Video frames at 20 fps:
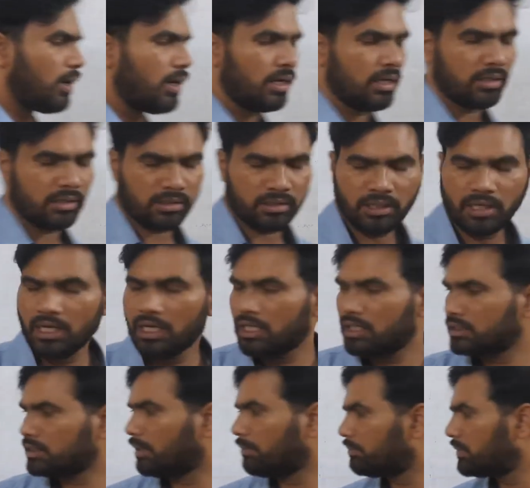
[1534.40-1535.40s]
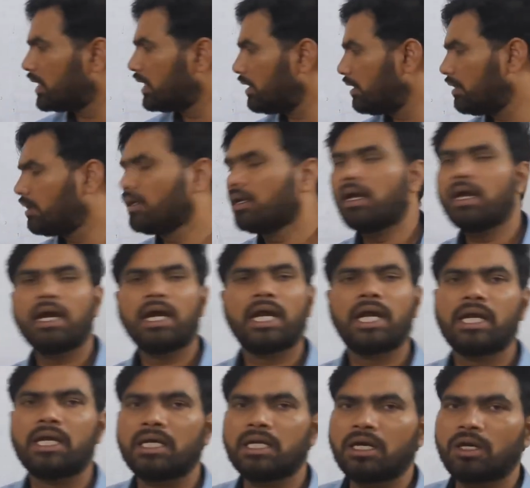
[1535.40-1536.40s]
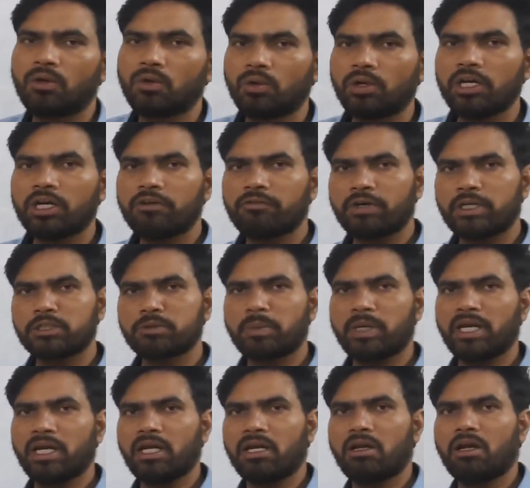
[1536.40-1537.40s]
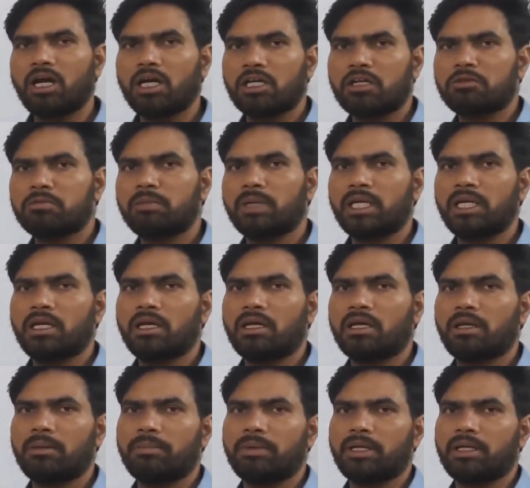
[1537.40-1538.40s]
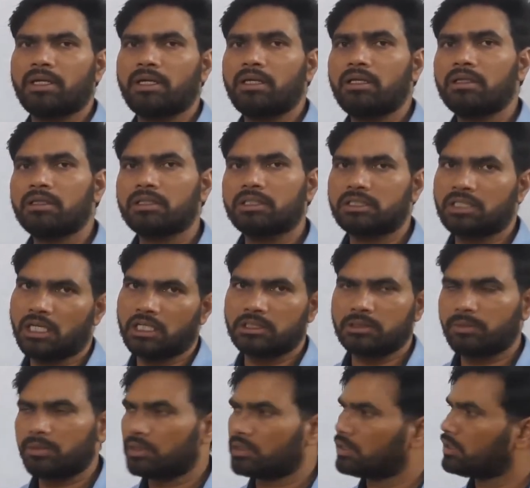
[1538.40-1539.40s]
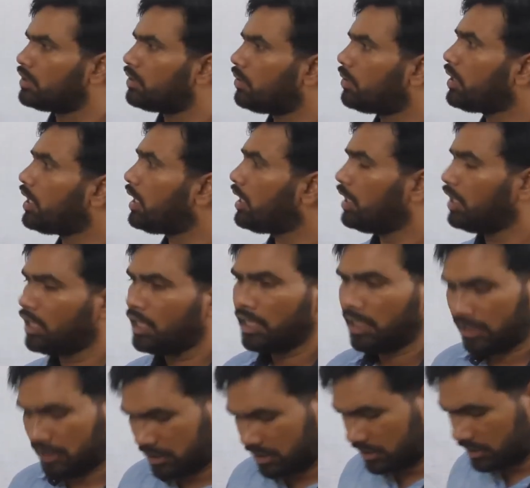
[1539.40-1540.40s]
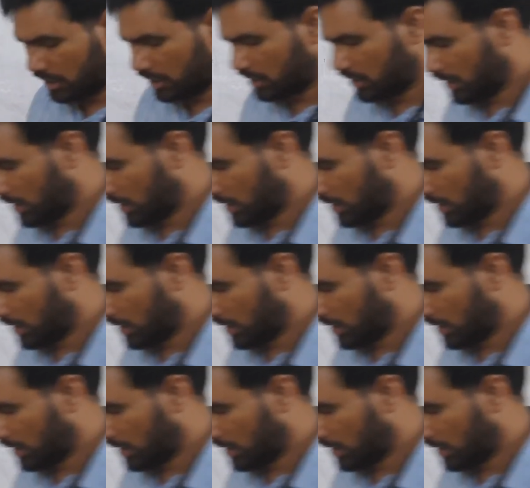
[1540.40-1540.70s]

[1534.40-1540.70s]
or something, and no need for spending lot of money on repairing this as well. Okay, these are